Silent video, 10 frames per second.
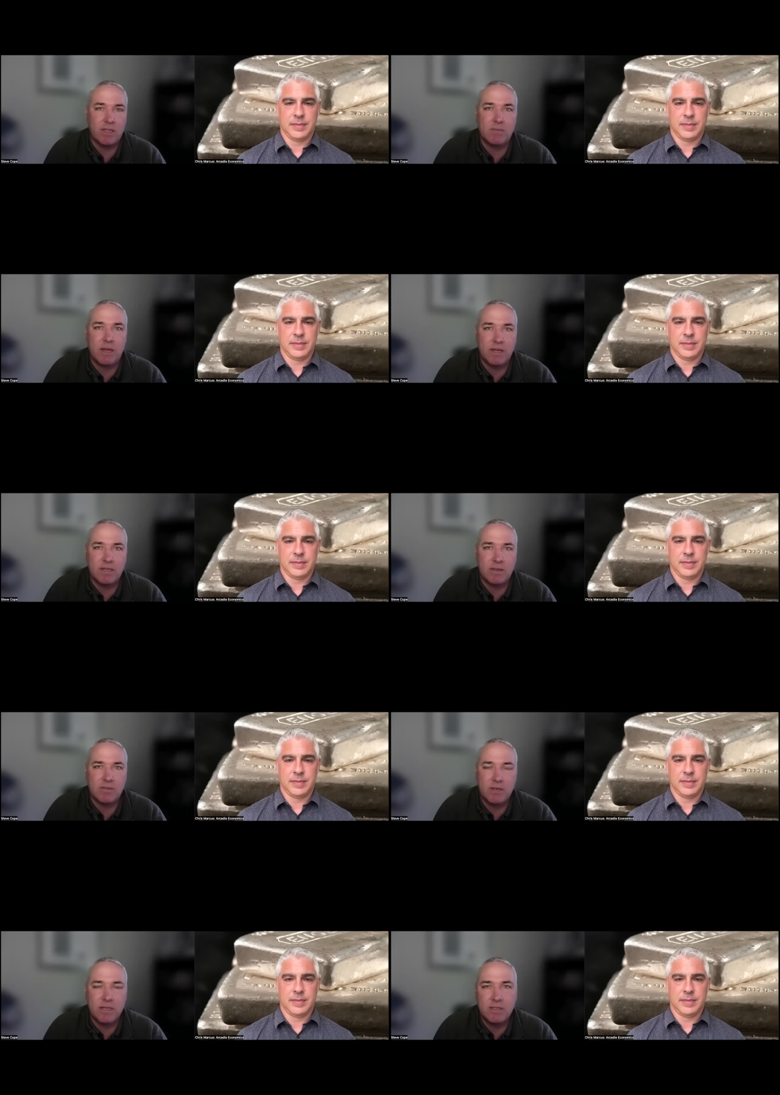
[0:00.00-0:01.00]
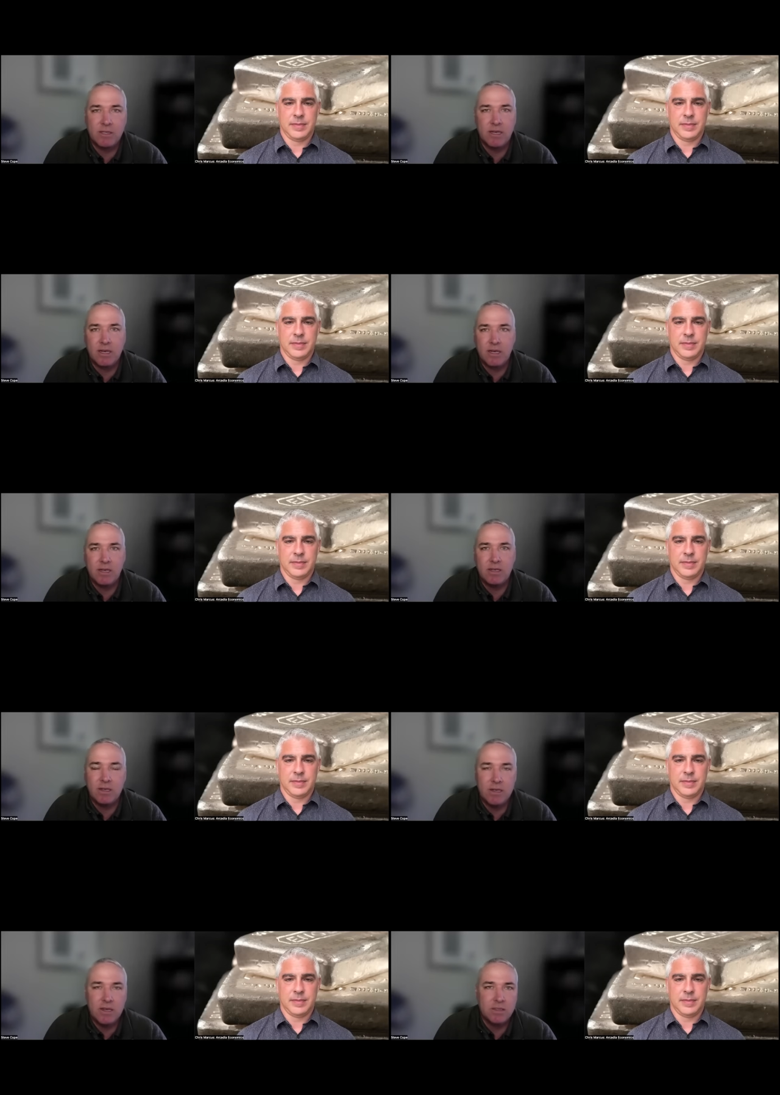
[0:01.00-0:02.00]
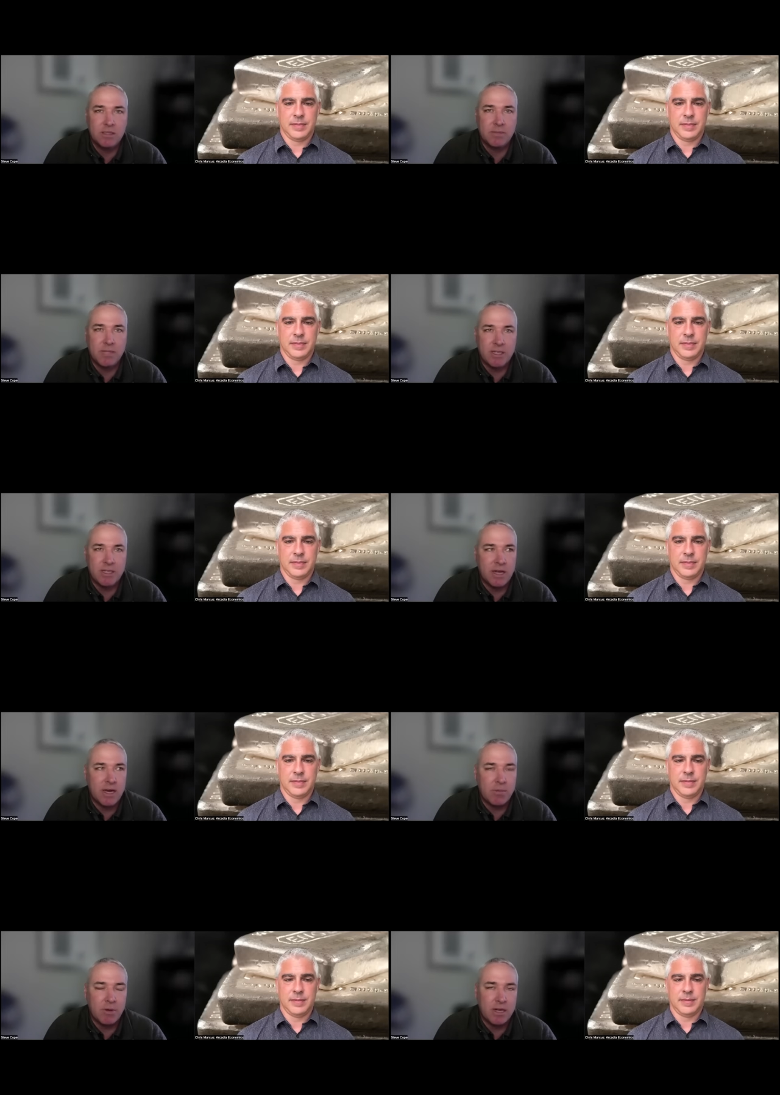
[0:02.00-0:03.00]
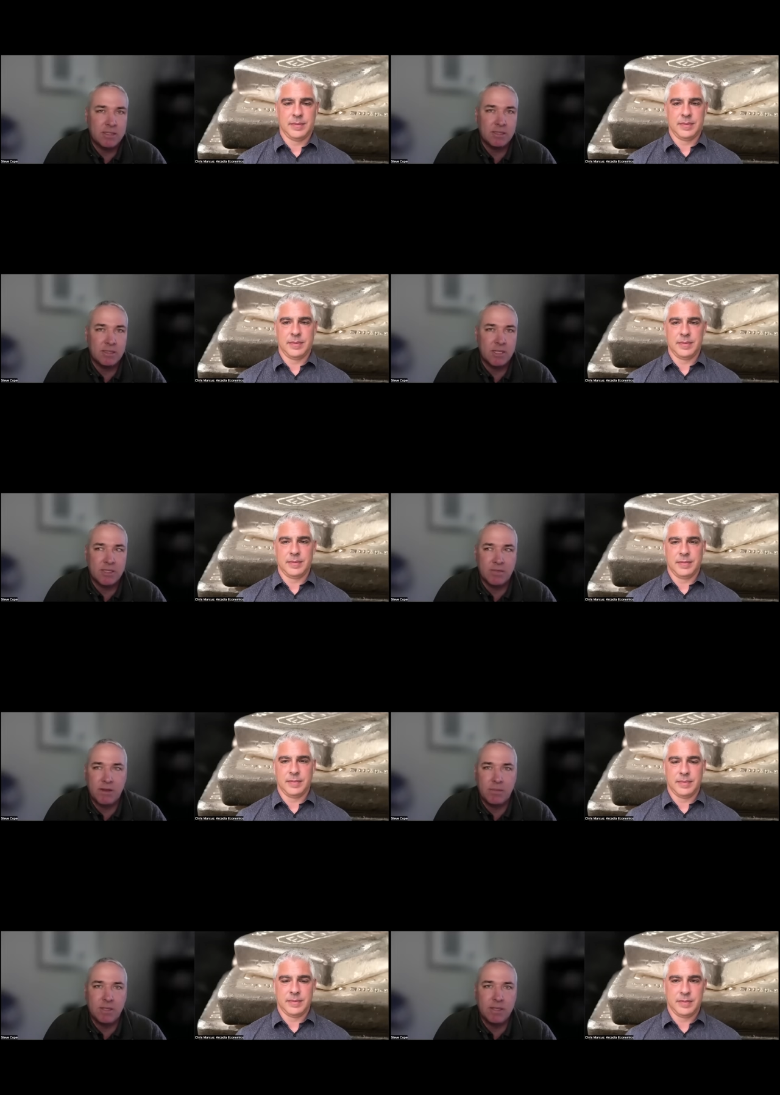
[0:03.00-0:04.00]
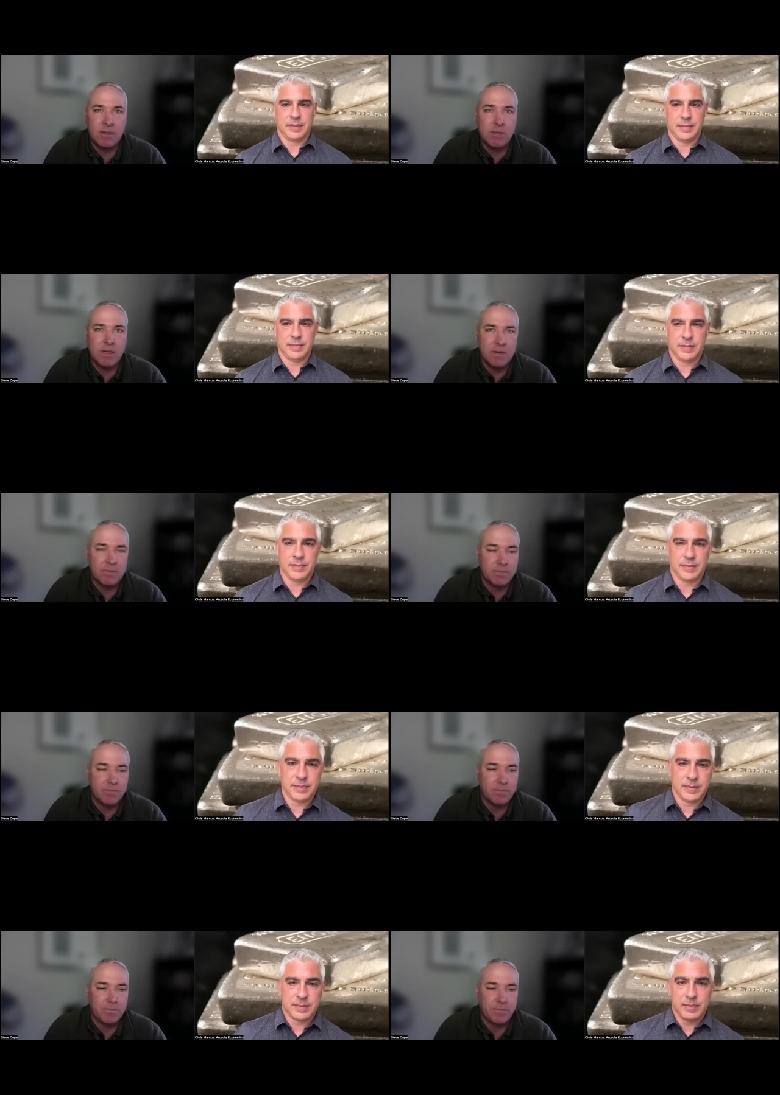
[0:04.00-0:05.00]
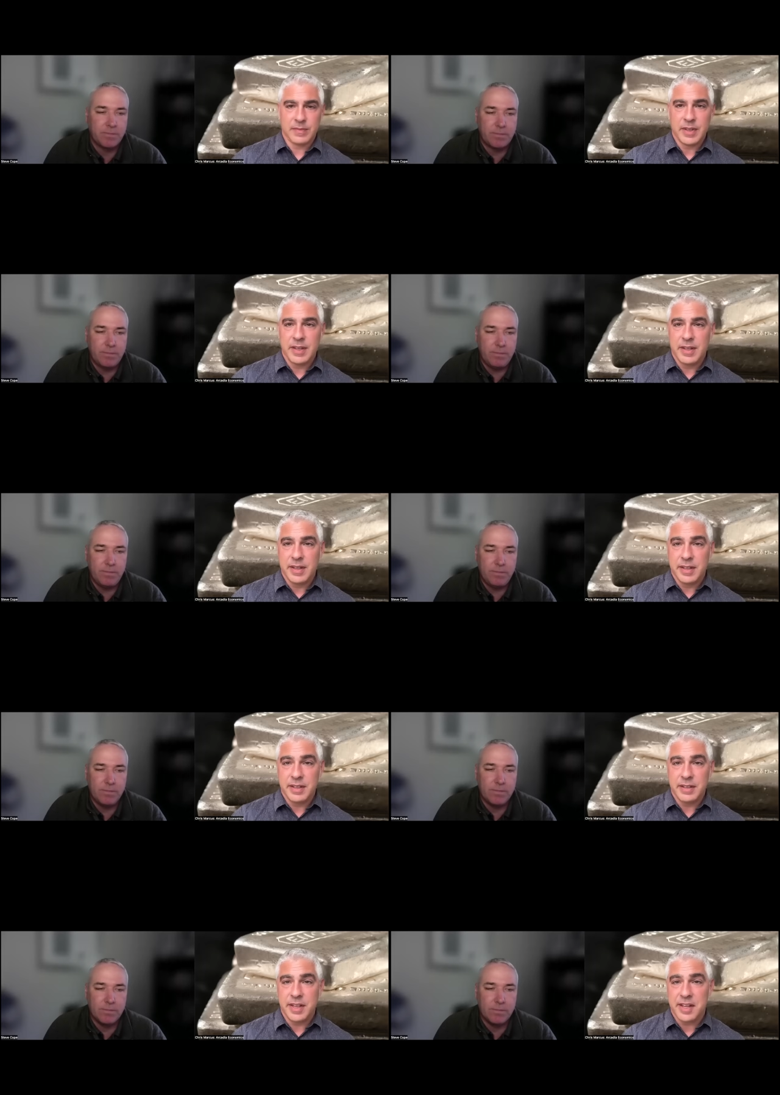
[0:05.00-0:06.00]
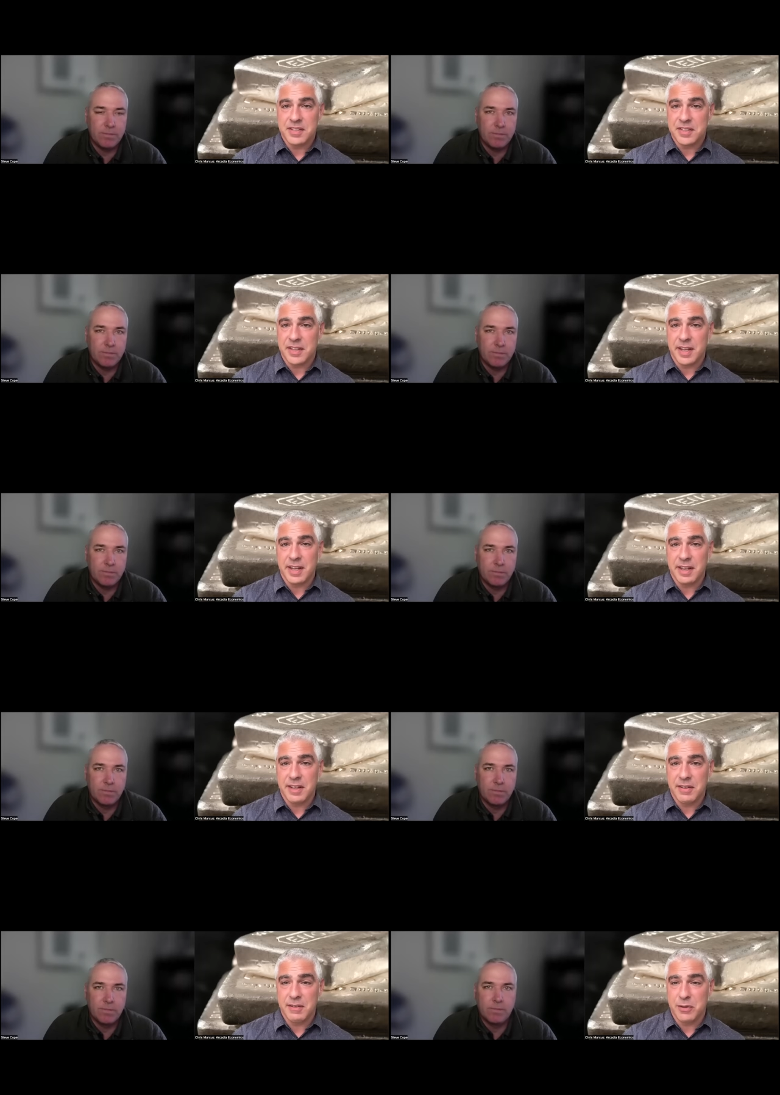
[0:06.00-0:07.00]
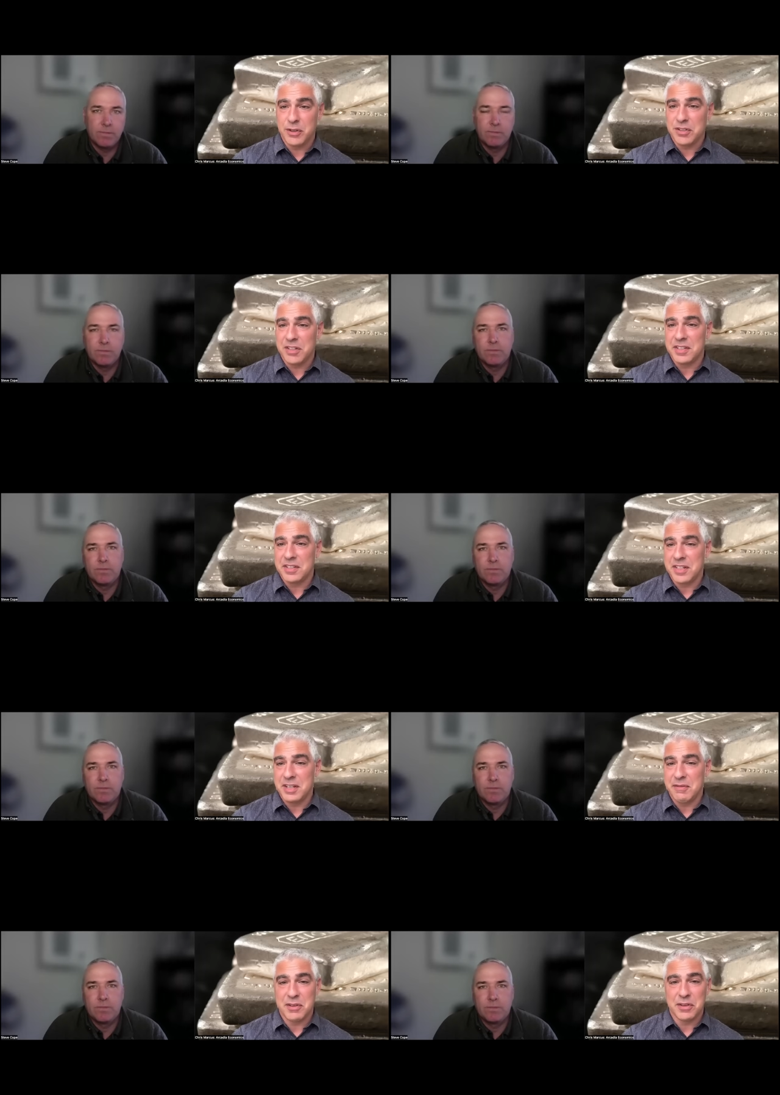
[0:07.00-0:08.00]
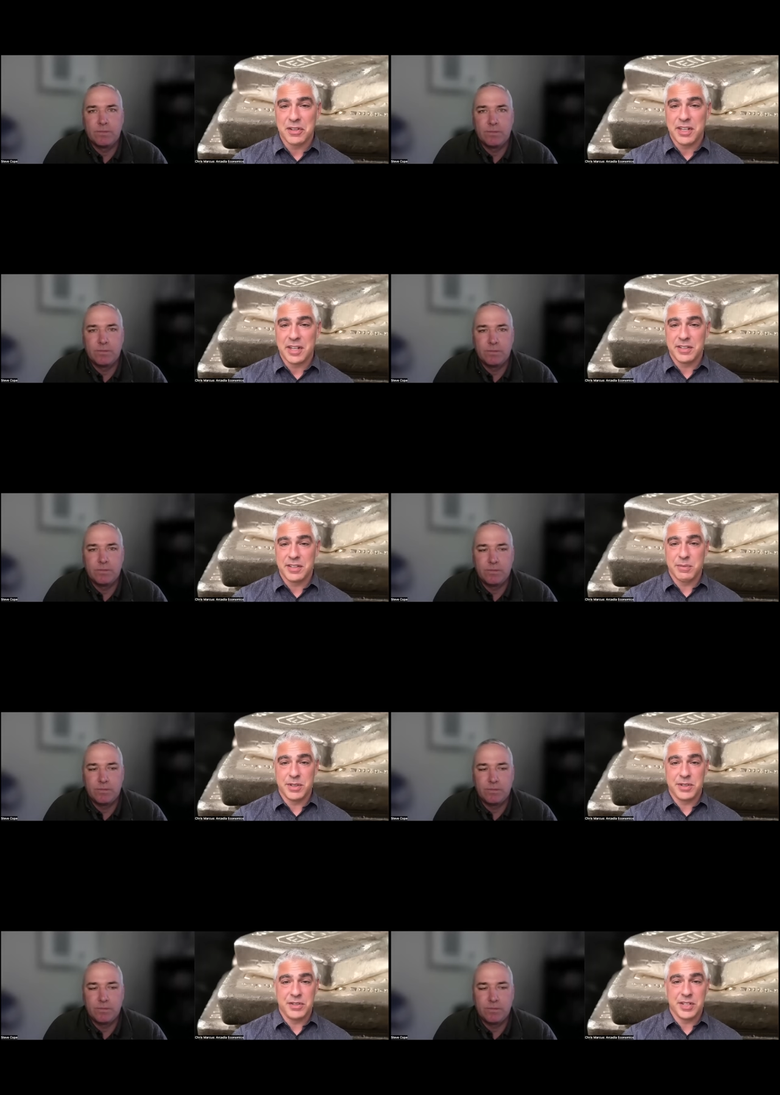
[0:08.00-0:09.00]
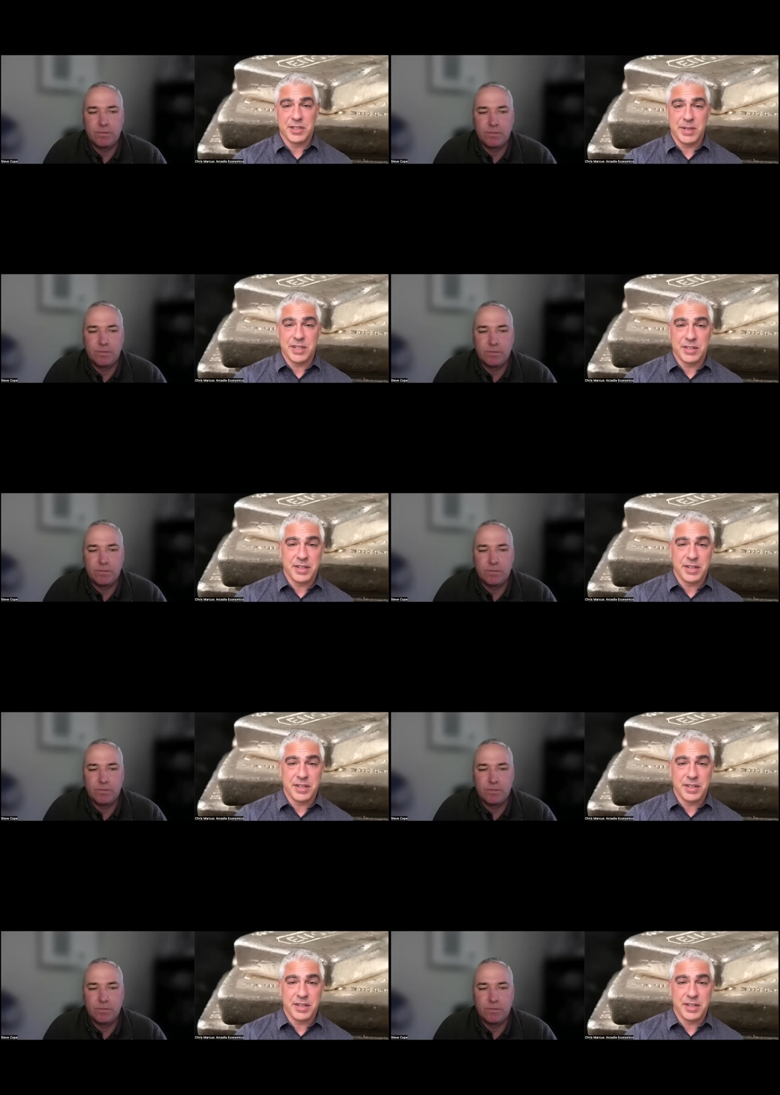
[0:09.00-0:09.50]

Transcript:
Speaker 1: of mining silver is, you're going to need substantially higher prices to justify building a mine.
Speaker 2: Yes, and fortunately, Steve, along the lines of what you just mentioned